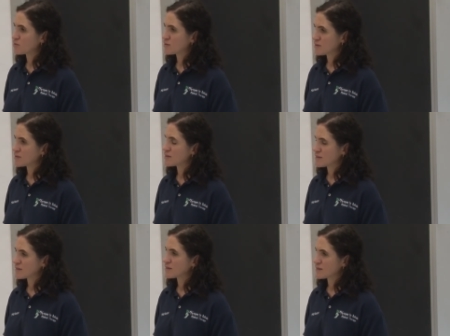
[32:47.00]
because I
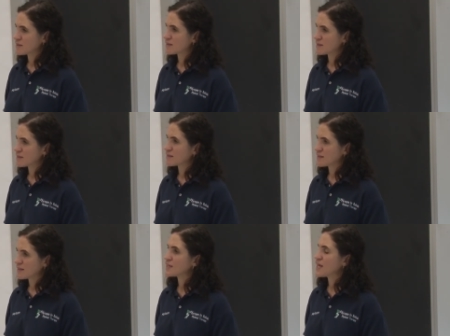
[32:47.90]
wasn't doing this,
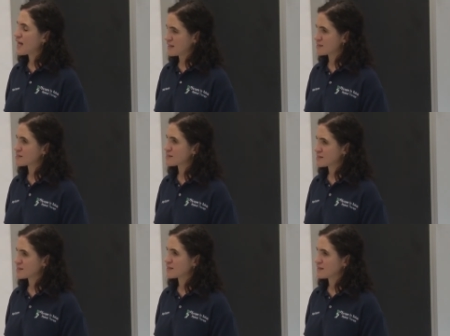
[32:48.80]
I wasn't Yes. doing
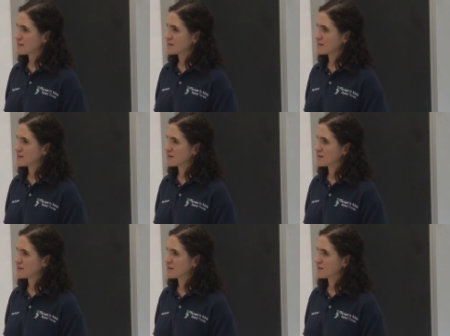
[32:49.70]
that.
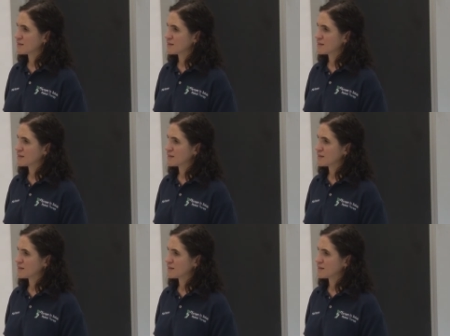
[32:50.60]
And uh,
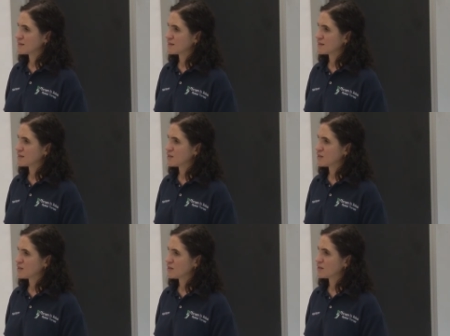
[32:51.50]

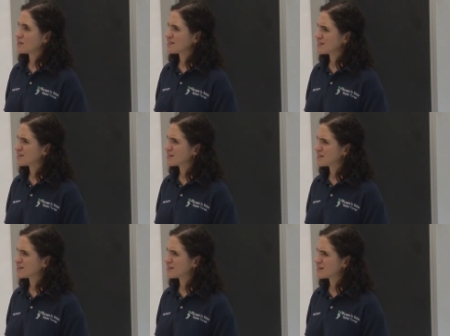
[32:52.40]
I've been to
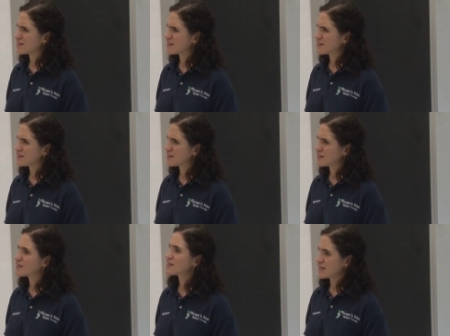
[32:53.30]
partners before.
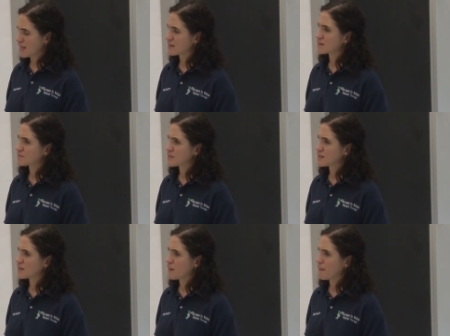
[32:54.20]
Yeah.
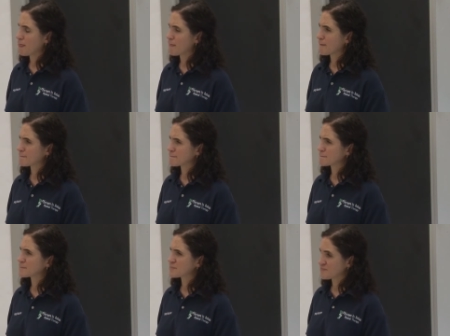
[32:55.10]
In fact, I've been there,
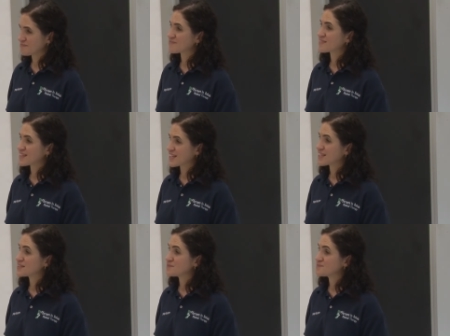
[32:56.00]
I was in there
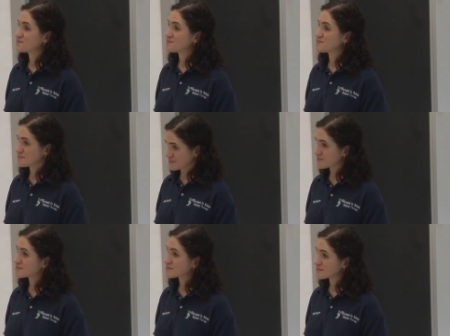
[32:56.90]
eight years ago or
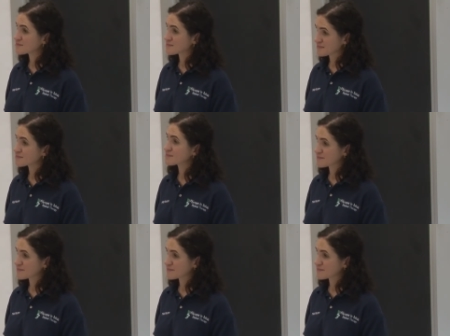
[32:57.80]
nine years ago.